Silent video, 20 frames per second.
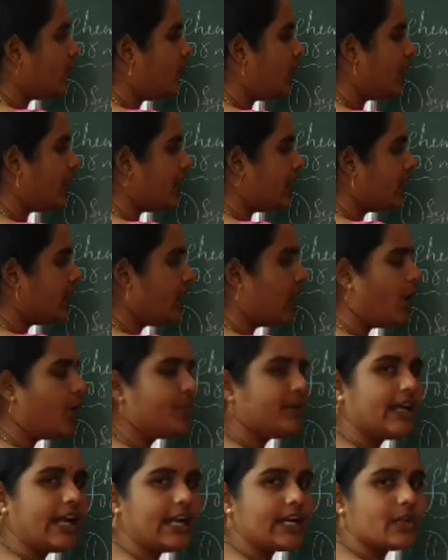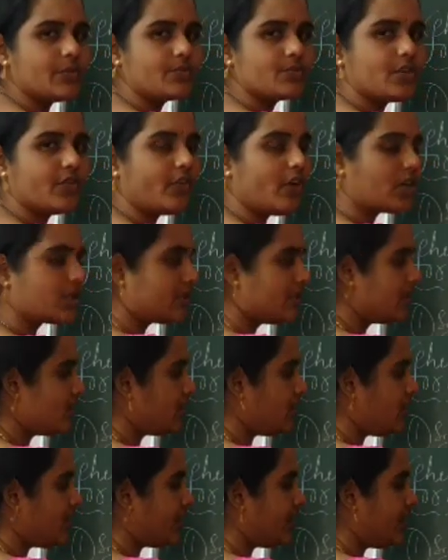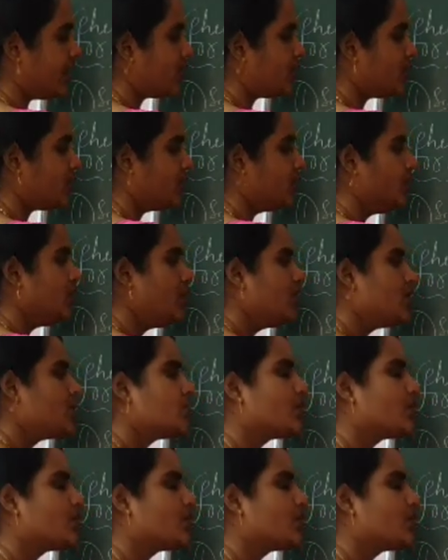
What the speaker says: 1. How many atoms of oxygen are there? 2.